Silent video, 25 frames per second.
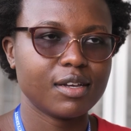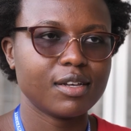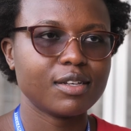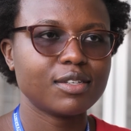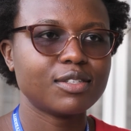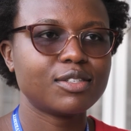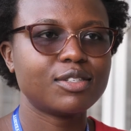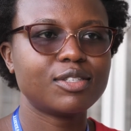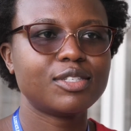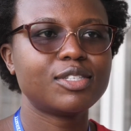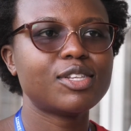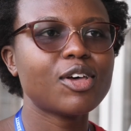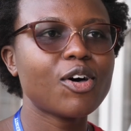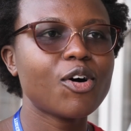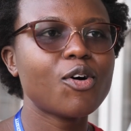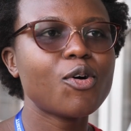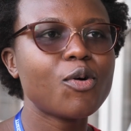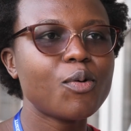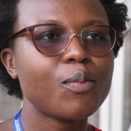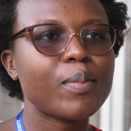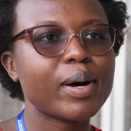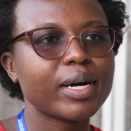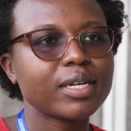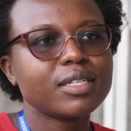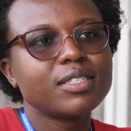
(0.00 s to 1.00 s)
so
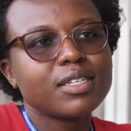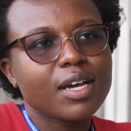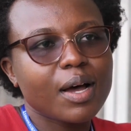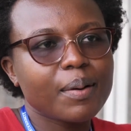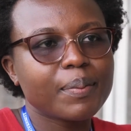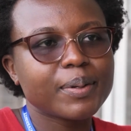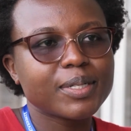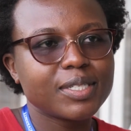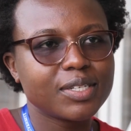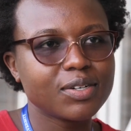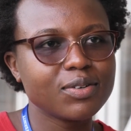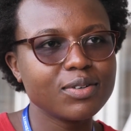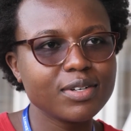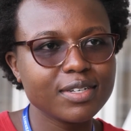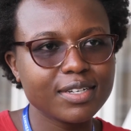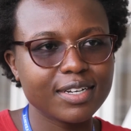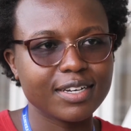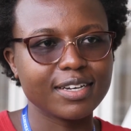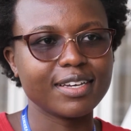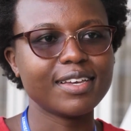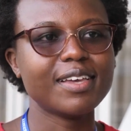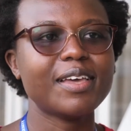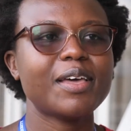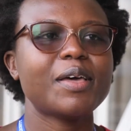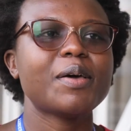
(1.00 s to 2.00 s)
much
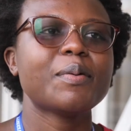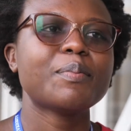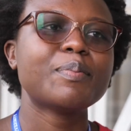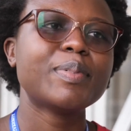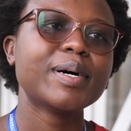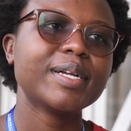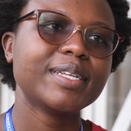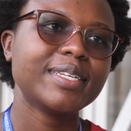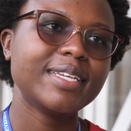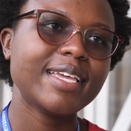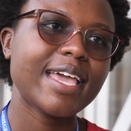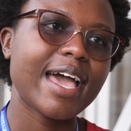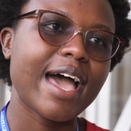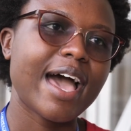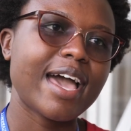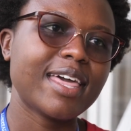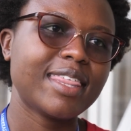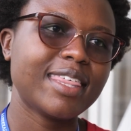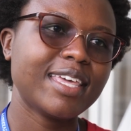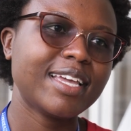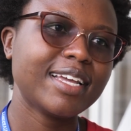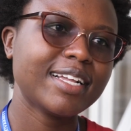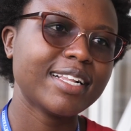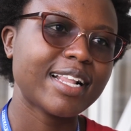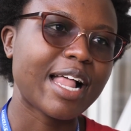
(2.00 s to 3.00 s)
opportunity. But yeah, I
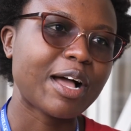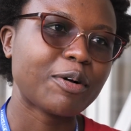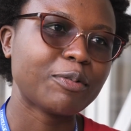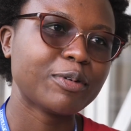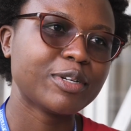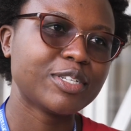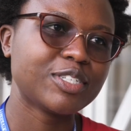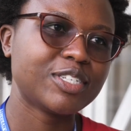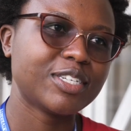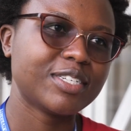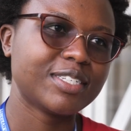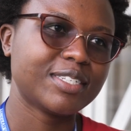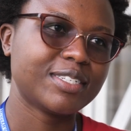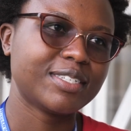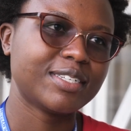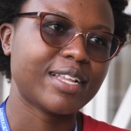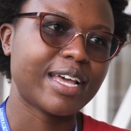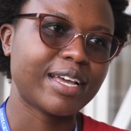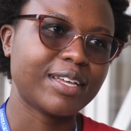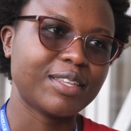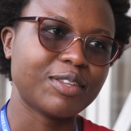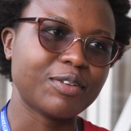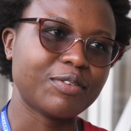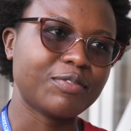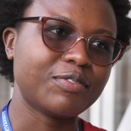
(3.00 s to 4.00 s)
think language is
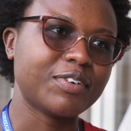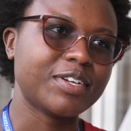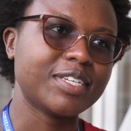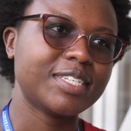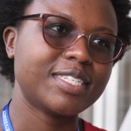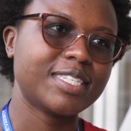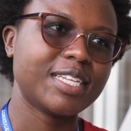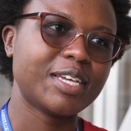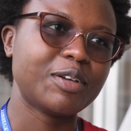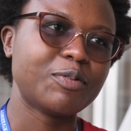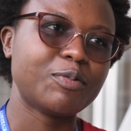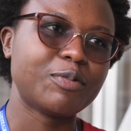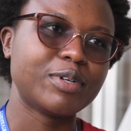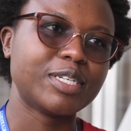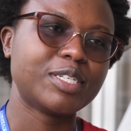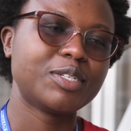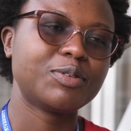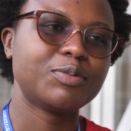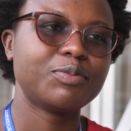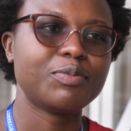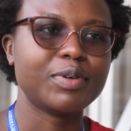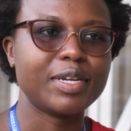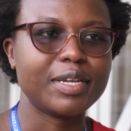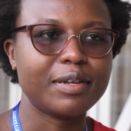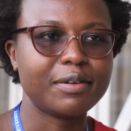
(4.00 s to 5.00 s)
like the first thing which
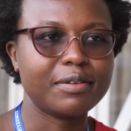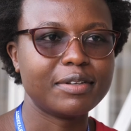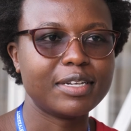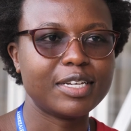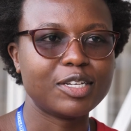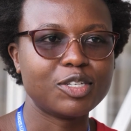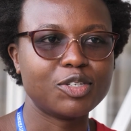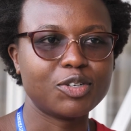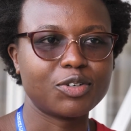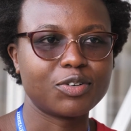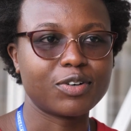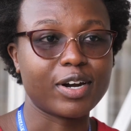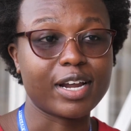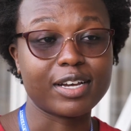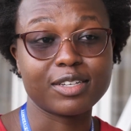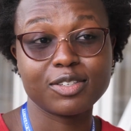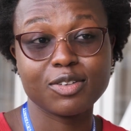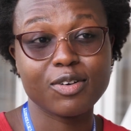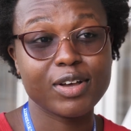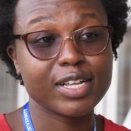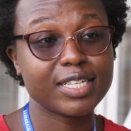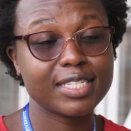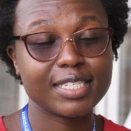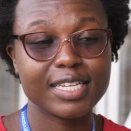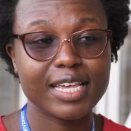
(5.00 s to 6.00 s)
we need to crack.
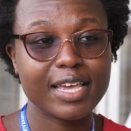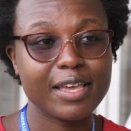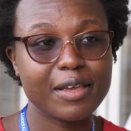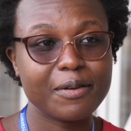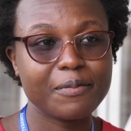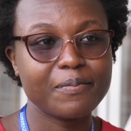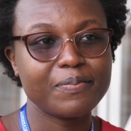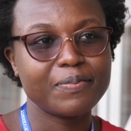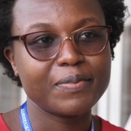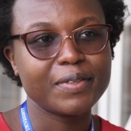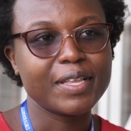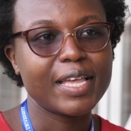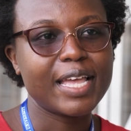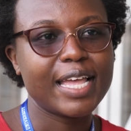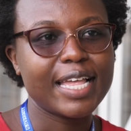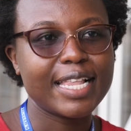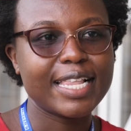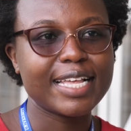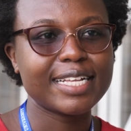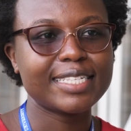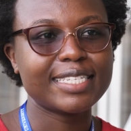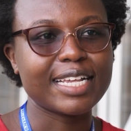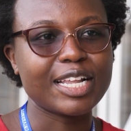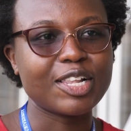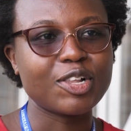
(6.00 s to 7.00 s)
So I'd say,
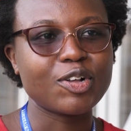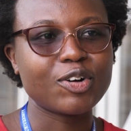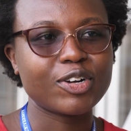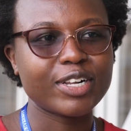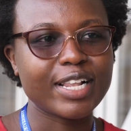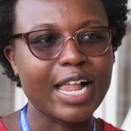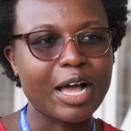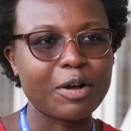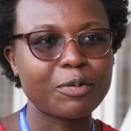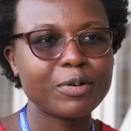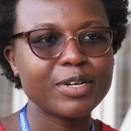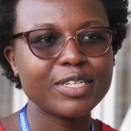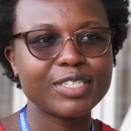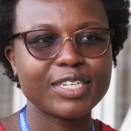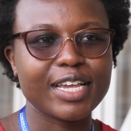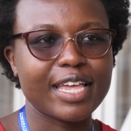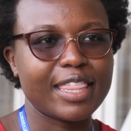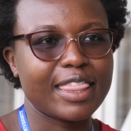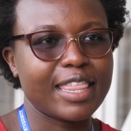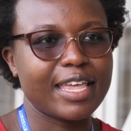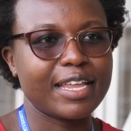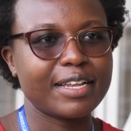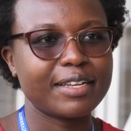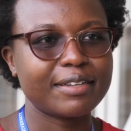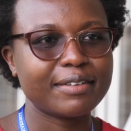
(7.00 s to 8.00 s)
let's unlock language
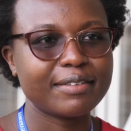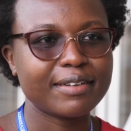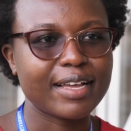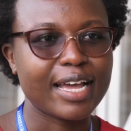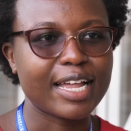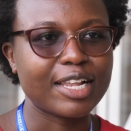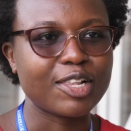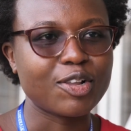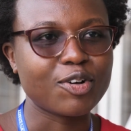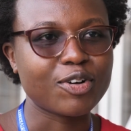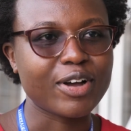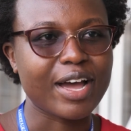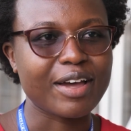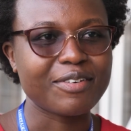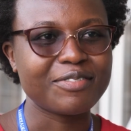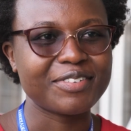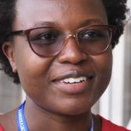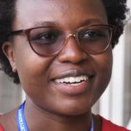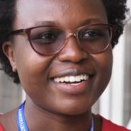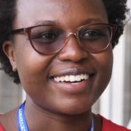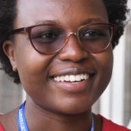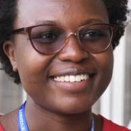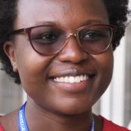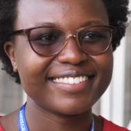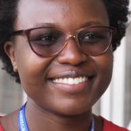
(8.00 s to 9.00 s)
and then unlock
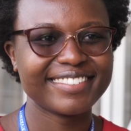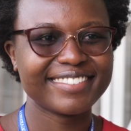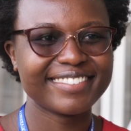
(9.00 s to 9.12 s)
Africa.